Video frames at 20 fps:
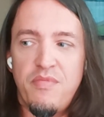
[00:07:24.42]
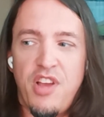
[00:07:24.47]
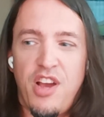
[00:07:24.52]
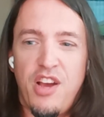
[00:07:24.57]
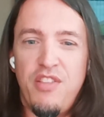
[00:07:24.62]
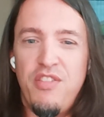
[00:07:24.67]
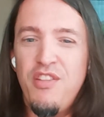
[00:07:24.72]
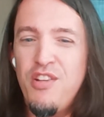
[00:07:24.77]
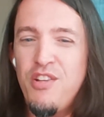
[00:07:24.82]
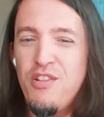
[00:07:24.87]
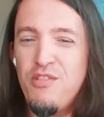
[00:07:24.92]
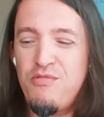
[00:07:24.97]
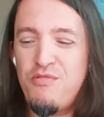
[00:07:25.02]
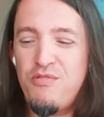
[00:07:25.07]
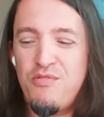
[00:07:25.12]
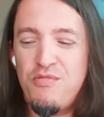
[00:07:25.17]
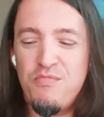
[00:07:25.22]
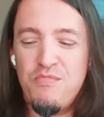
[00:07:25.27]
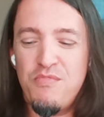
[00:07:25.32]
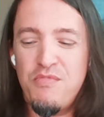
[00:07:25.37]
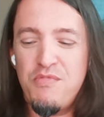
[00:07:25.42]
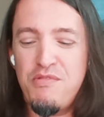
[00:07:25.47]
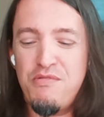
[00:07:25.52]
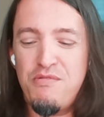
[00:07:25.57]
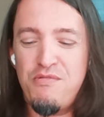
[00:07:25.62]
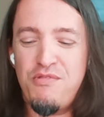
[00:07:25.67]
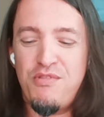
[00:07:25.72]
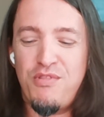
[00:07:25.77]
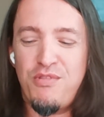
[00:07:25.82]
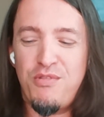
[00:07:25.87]
I think it's
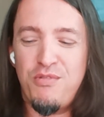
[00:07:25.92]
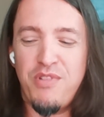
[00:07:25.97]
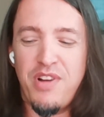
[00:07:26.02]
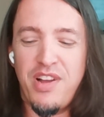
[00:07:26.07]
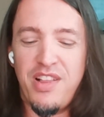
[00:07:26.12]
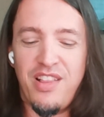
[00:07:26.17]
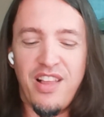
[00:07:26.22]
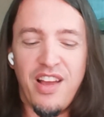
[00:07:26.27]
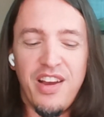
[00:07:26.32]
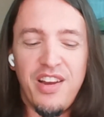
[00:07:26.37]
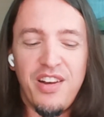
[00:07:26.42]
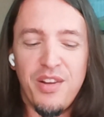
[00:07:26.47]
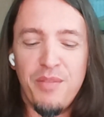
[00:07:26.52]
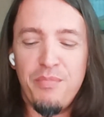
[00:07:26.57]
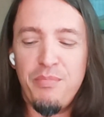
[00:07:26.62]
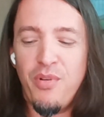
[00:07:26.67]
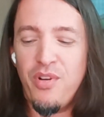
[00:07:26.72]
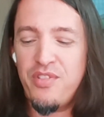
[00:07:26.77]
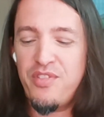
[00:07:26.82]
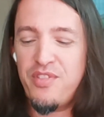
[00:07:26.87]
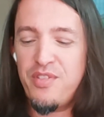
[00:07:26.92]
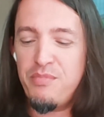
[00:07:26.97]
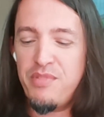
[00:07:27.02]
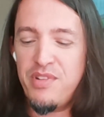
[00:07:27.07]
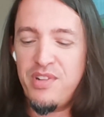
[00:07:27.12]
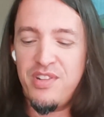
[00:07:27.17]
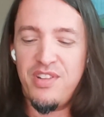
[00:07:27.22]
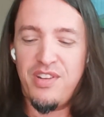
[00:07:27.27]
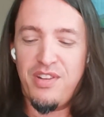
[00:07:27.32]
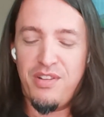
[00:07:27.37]
quite likely possible.